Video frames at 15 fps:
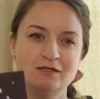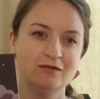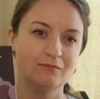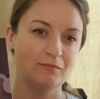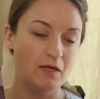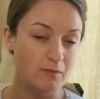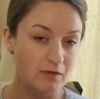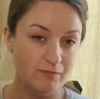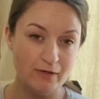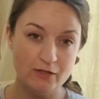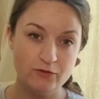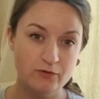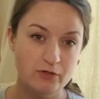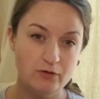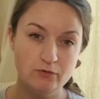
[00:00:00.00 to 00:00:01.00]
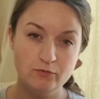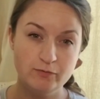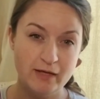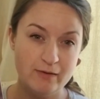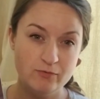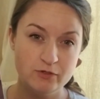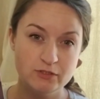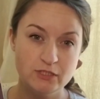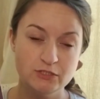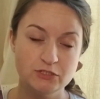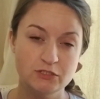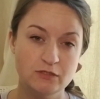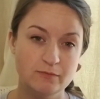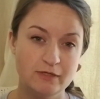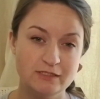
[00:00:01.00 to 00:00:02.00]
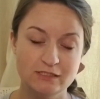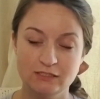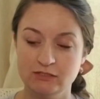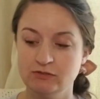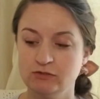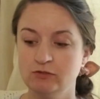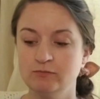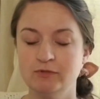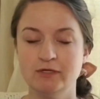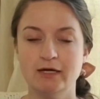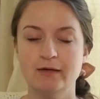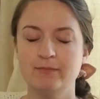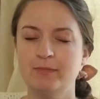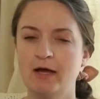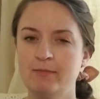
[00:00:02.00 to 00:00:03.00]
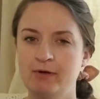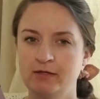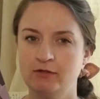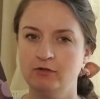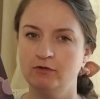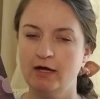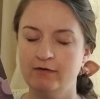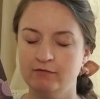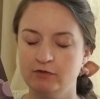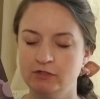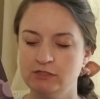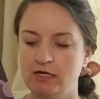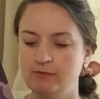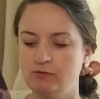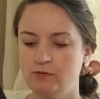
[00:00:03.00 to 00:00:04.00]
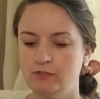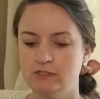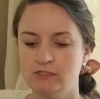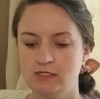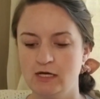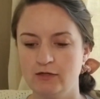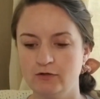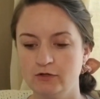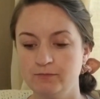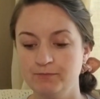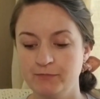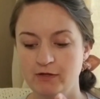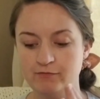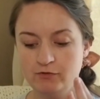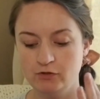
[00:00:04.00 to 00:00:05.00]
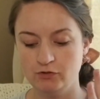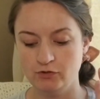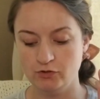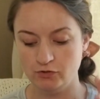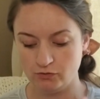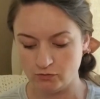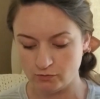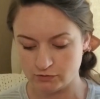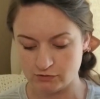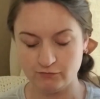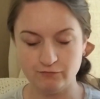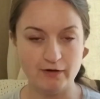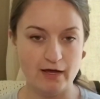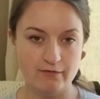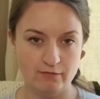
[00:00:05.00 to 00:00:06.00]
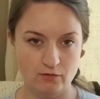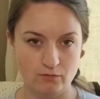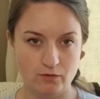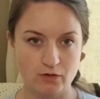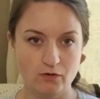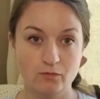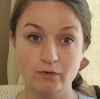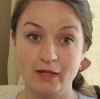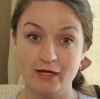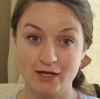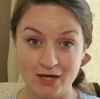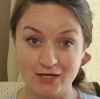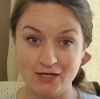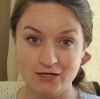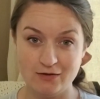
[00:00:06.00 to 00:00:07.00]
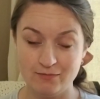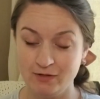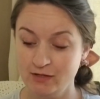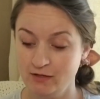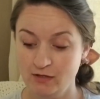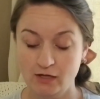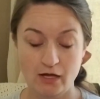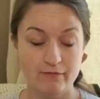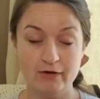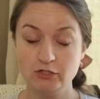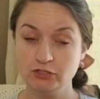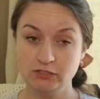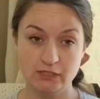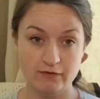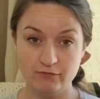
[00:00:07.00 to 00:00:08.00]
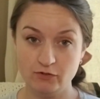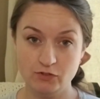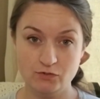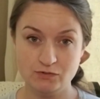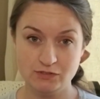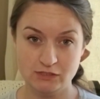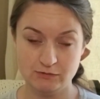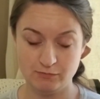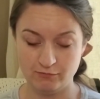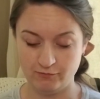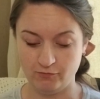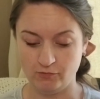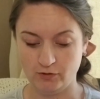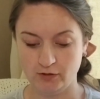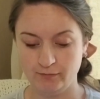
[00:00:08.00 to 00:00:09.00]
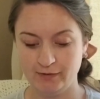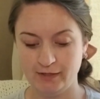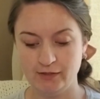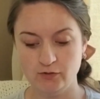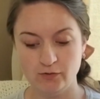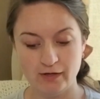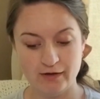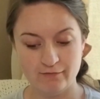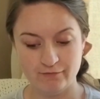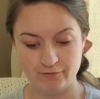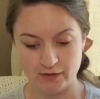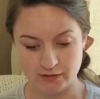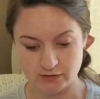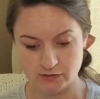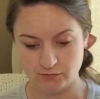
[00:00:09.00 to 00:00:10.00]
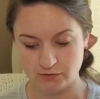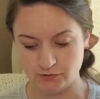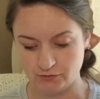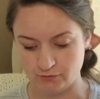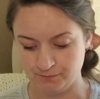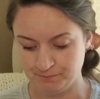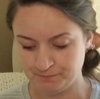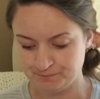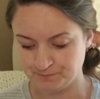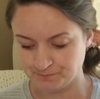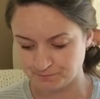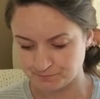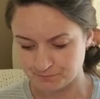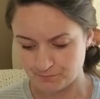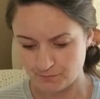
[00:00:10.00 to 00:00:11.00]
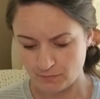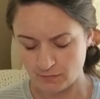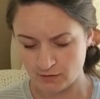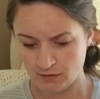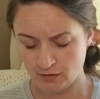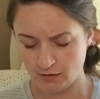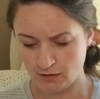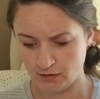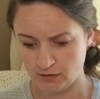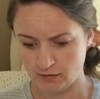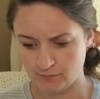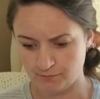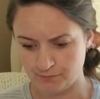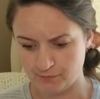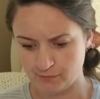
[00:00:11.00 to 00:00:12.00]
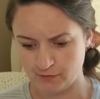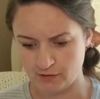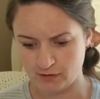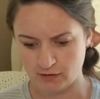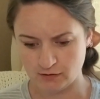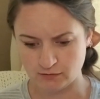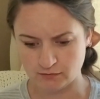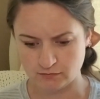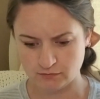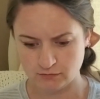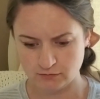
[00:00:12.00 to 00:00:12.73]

maybe my 3-year-old will pay more attention than my 6-year-old, but I bet they'll have a good time doing this together. If you're new to 5 in a Row, like I am, I've actually never used these before, but I know I have friends who do. The